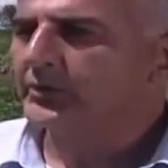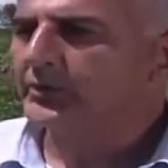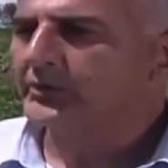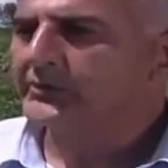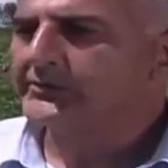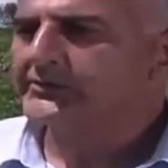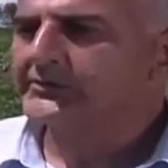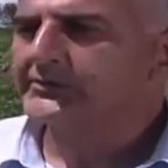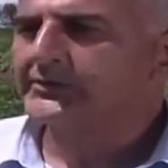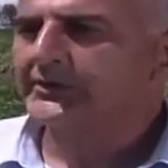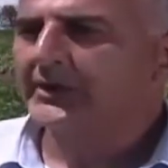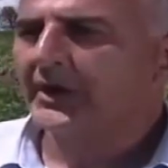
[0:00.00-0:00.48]
to
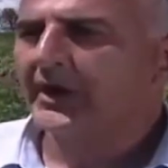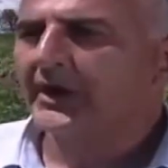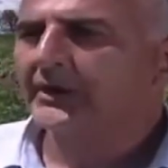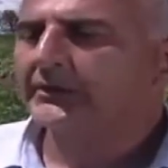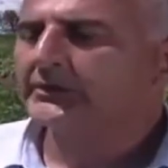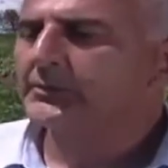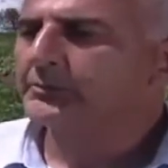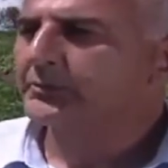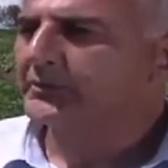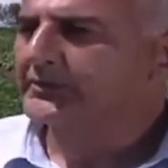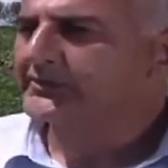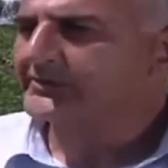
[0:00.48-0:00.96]
use
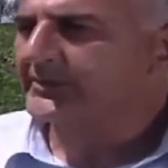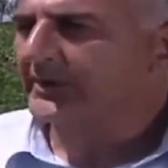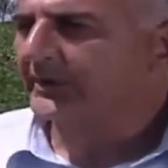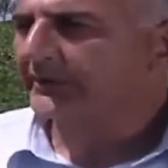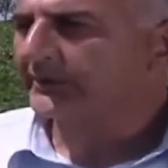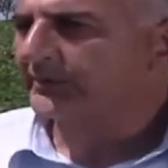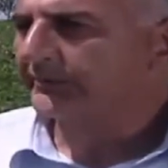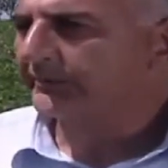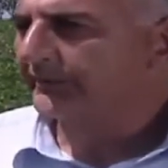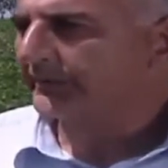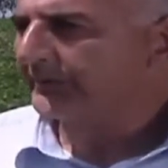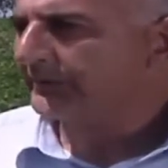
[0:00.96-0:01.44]

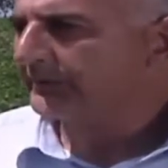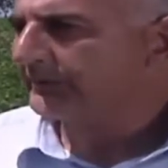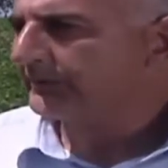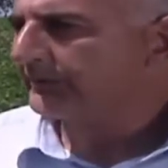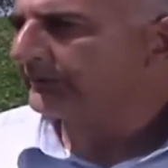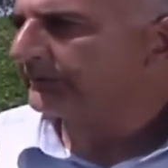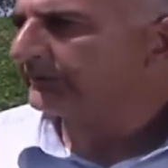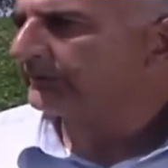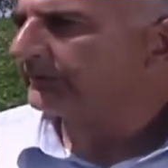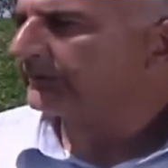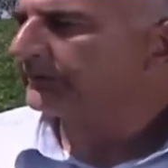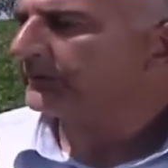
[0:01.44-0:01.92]
80% of it
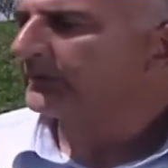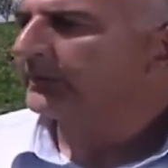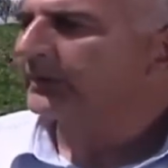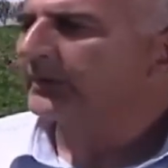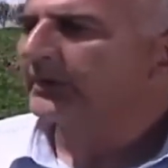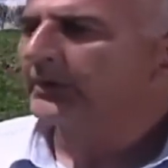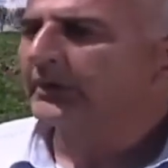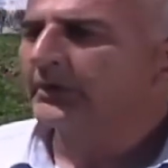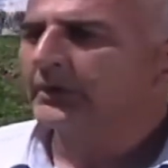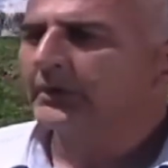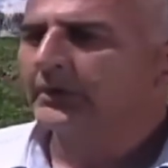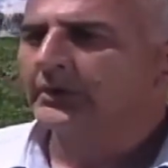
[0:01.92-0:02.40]

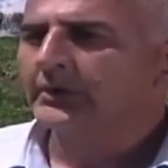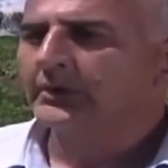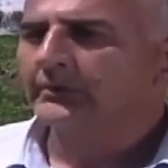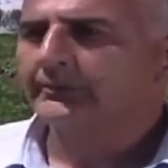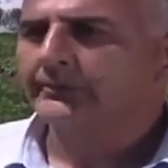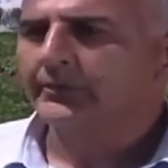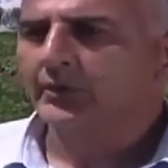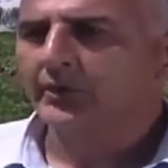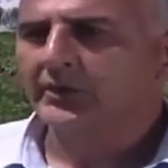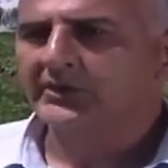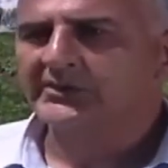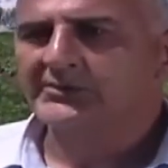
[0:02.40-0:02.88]

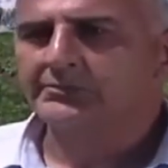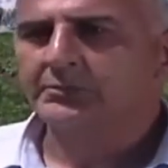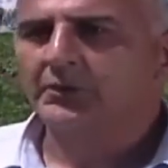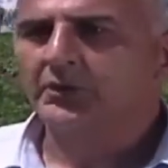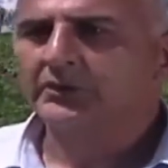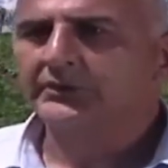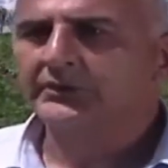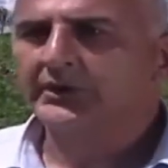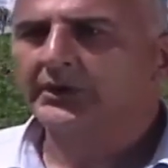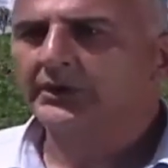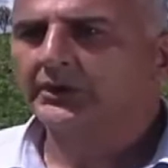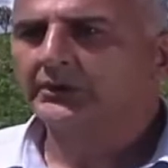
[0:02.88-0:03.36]
for
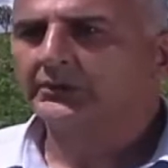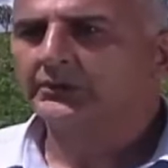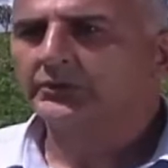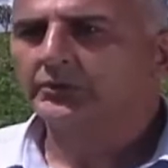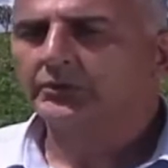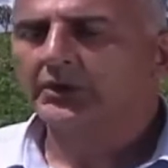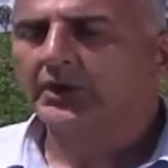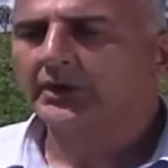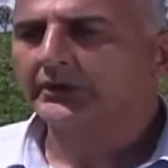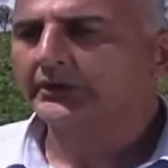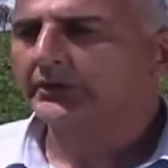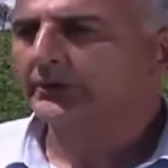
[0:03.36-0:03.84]
exporting
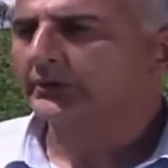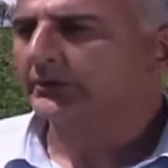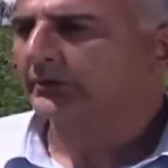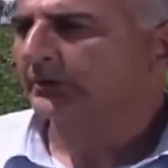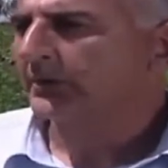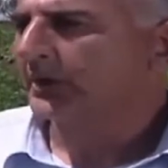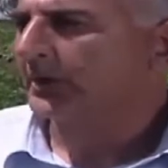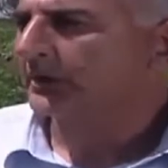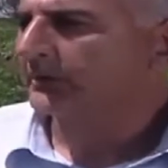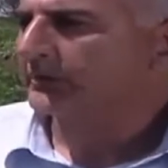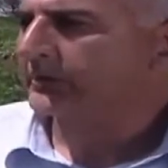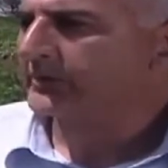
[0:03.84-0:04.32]
to other
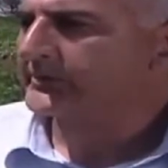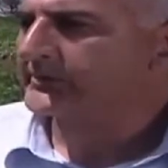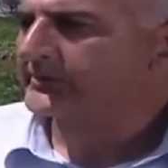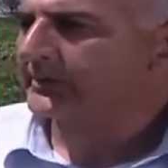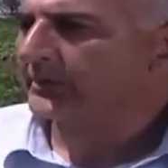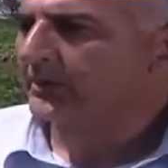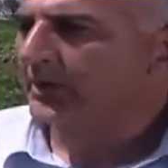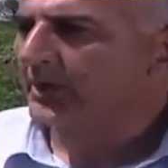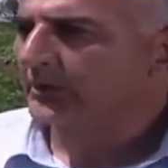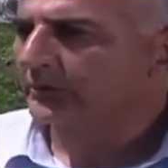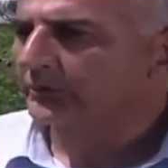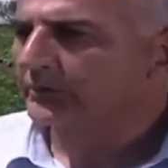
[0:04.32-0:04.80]
countries
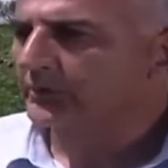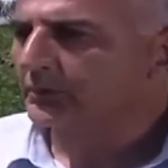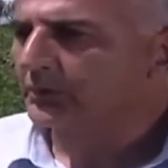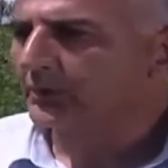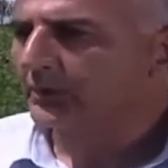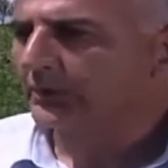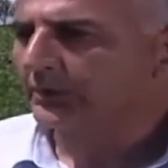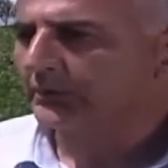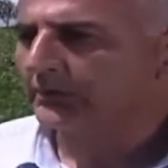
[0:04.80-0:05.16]
around the